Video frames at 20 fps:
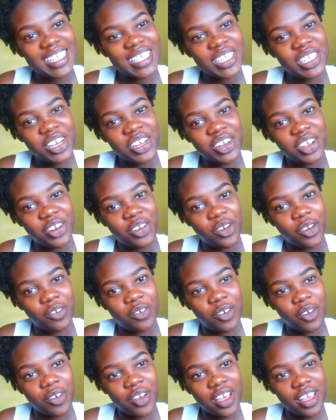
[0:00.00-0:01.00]
done and
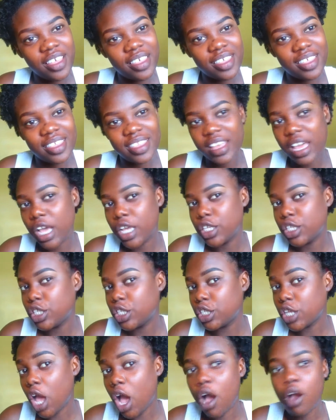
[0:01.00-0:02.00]
over with.
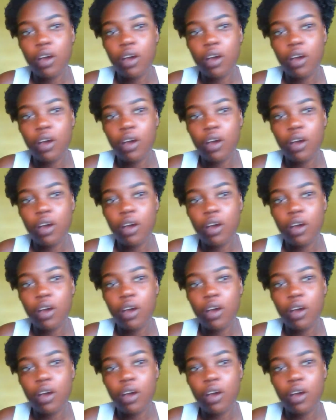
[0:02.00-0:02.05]
So,